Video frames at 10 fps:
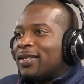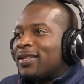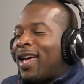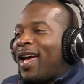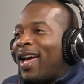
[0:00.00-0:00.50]

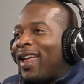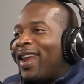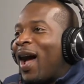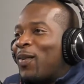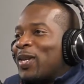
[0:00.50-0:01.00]

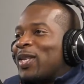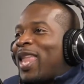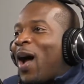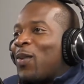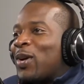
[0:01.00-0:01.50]
That was
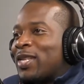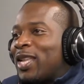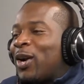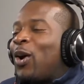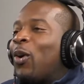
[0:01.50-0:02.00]

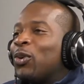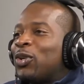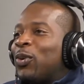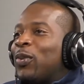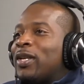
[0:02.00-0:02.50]
the
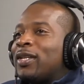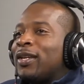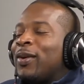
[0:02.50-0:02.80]
culture, which,